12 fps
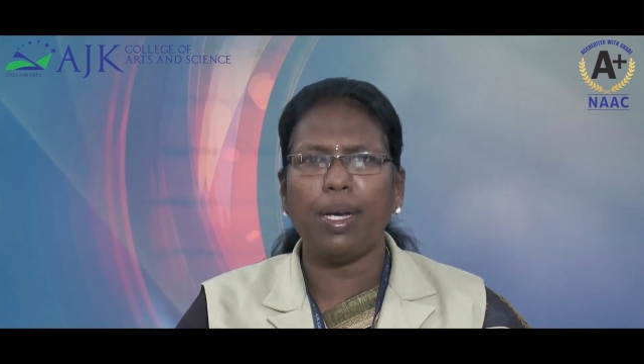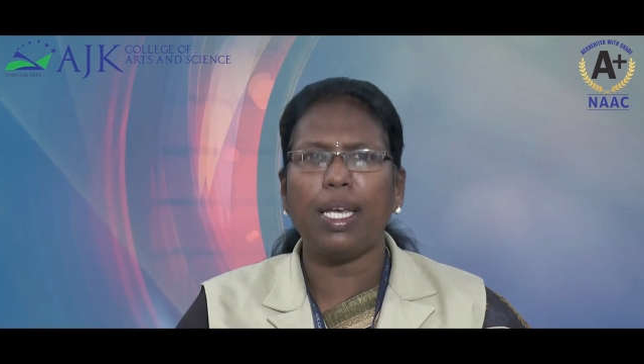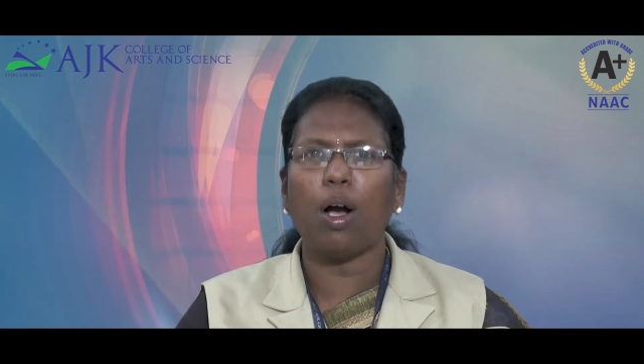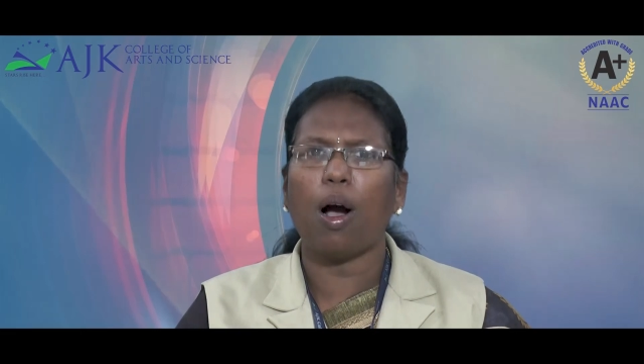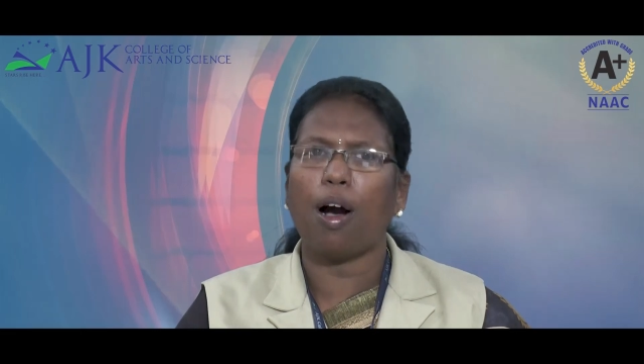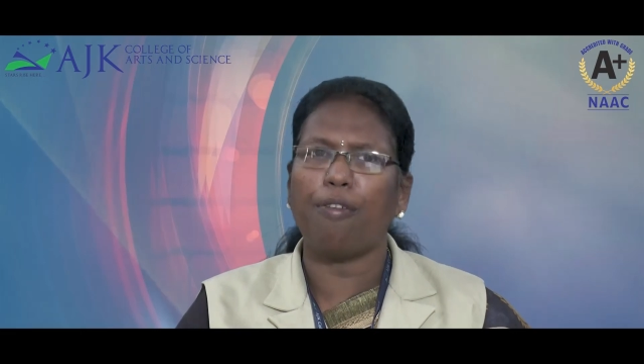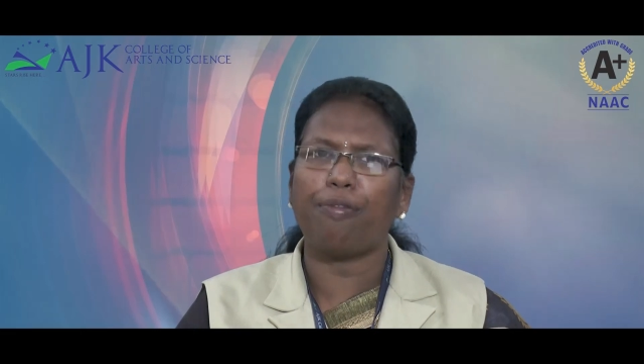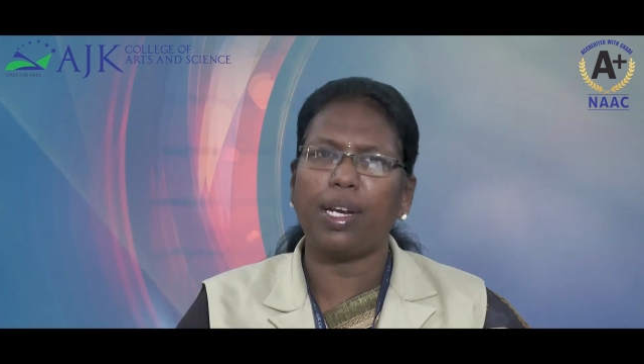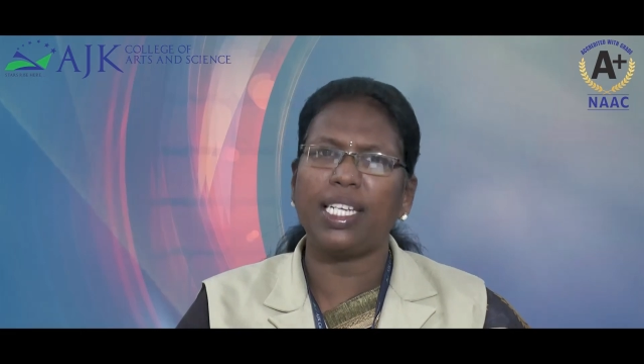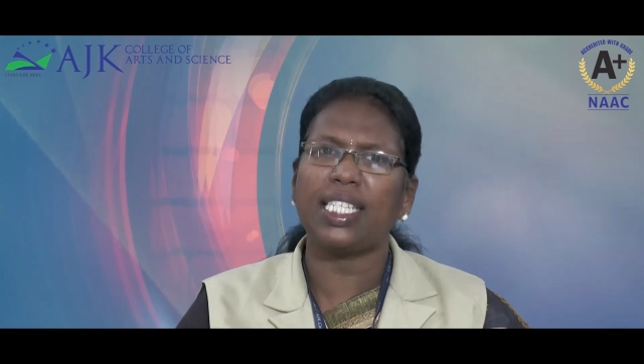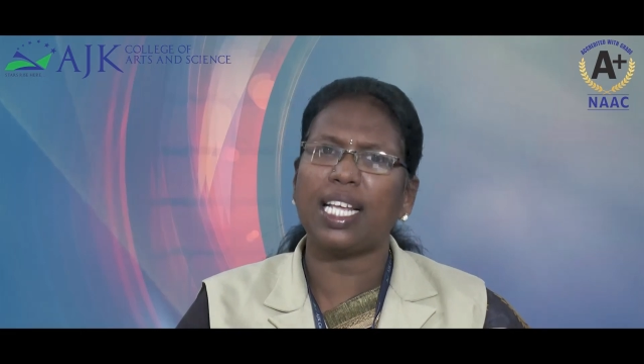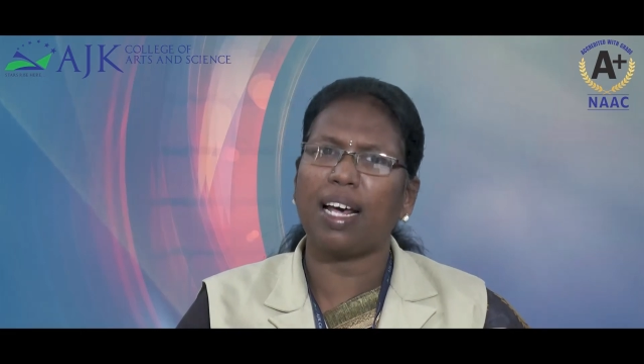by
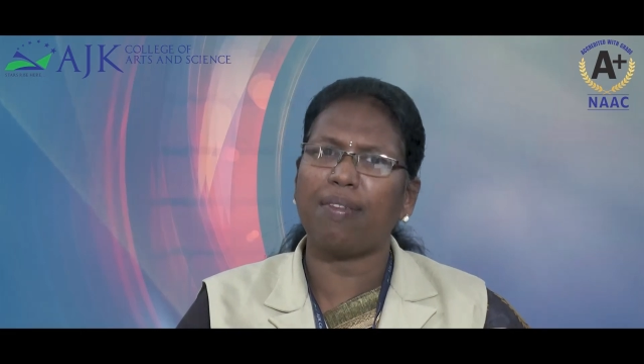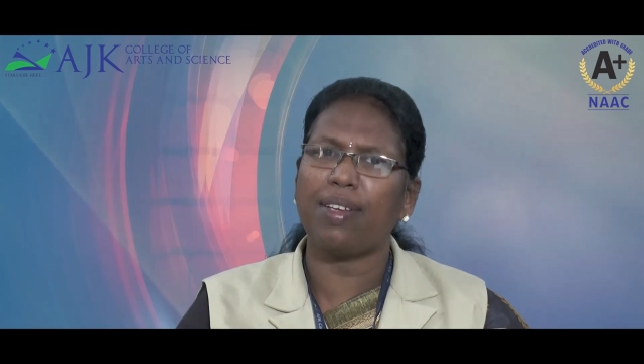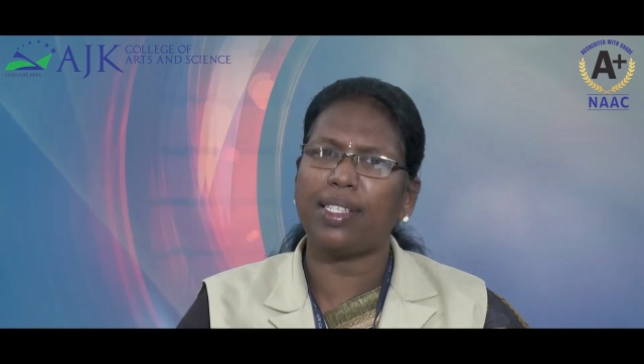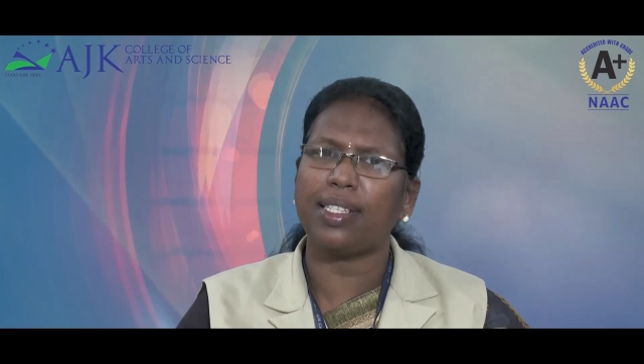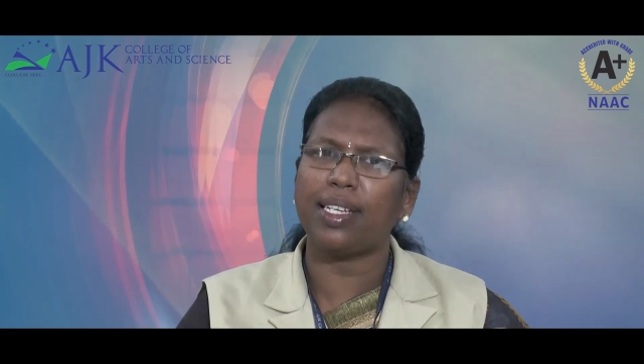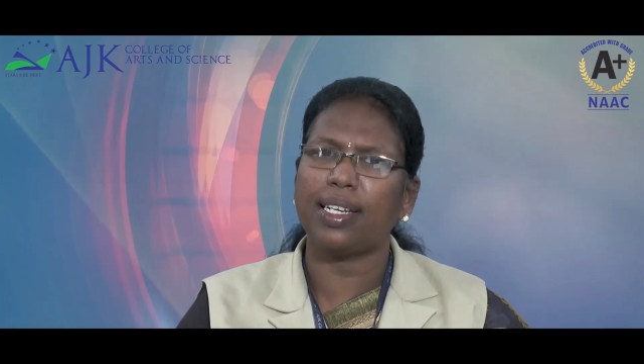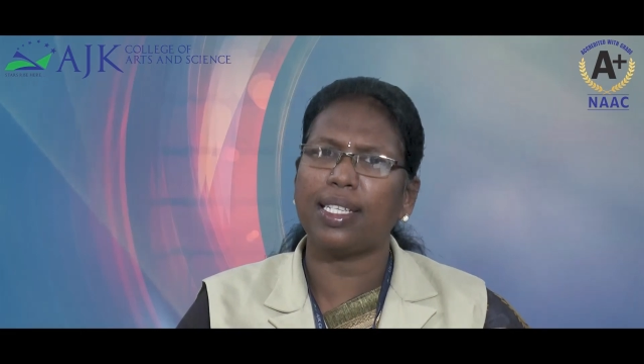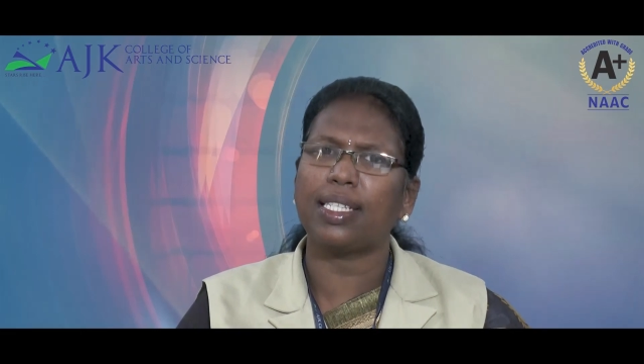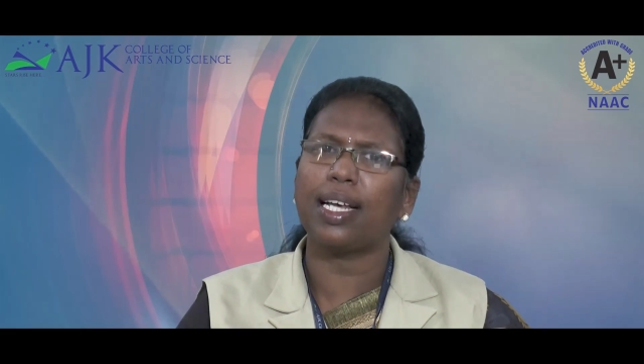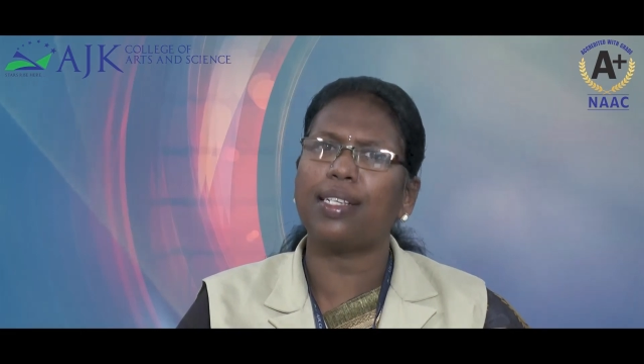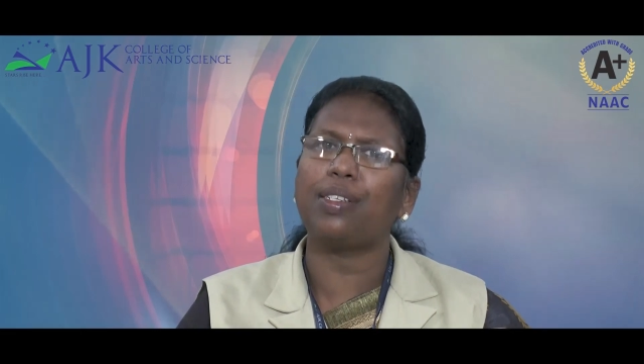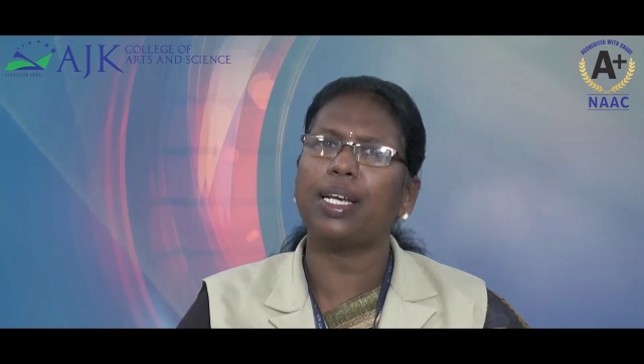offering services
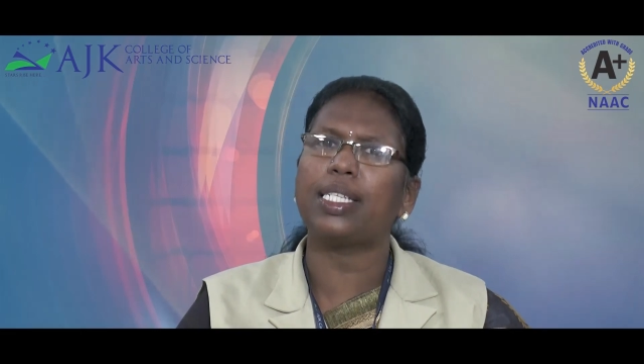such